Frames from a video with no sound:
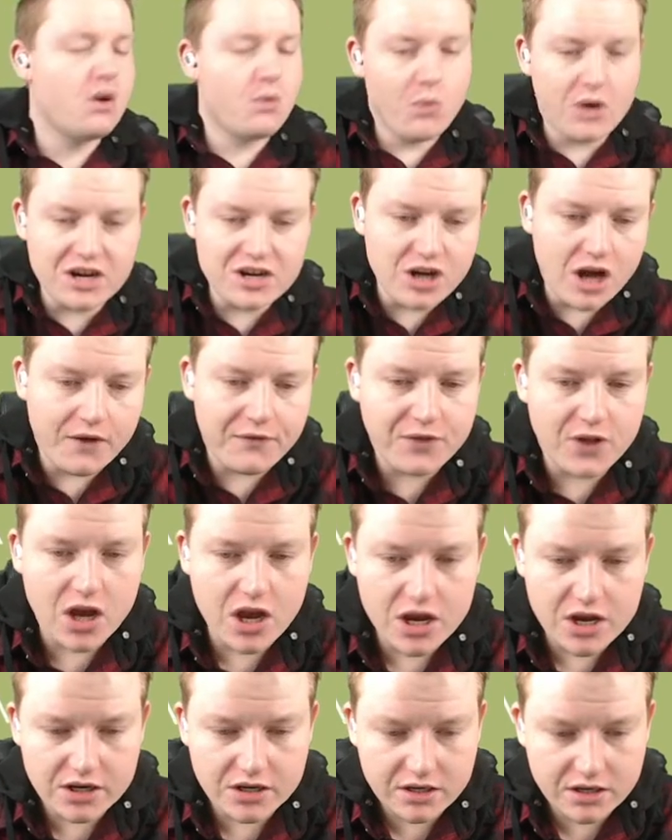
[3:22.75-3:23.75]
What an
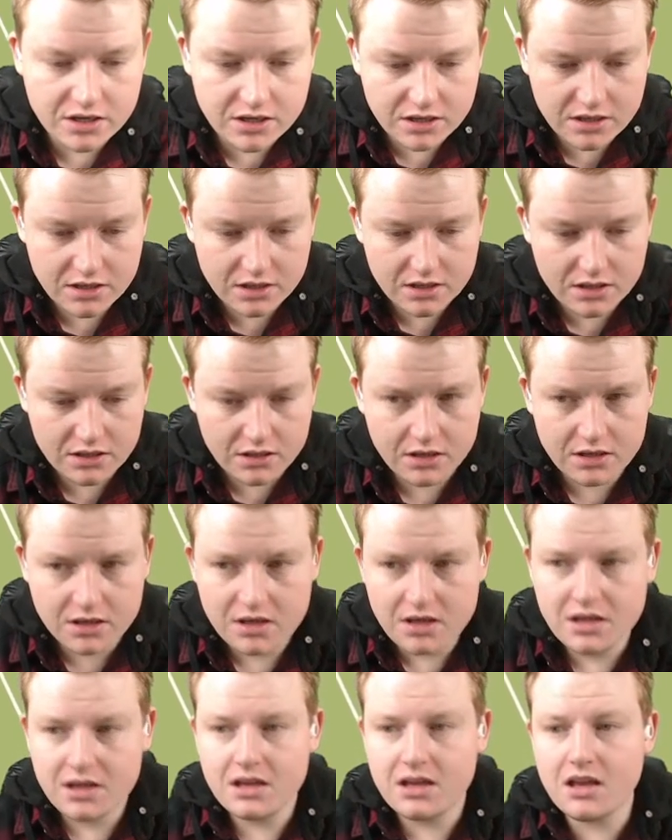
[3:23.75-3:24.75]
offload.
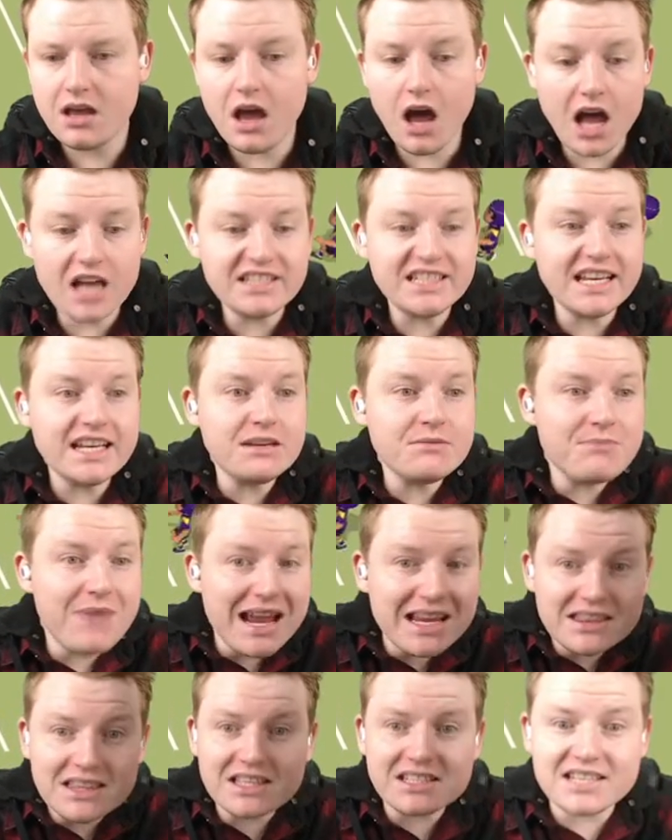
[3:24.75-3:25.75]
I didn't
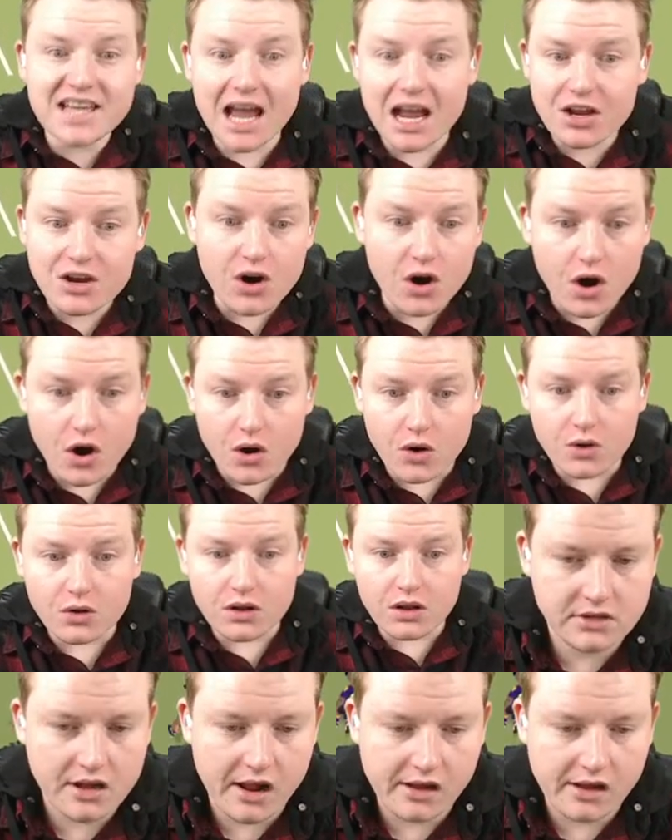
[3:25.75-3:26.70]
make the tackle.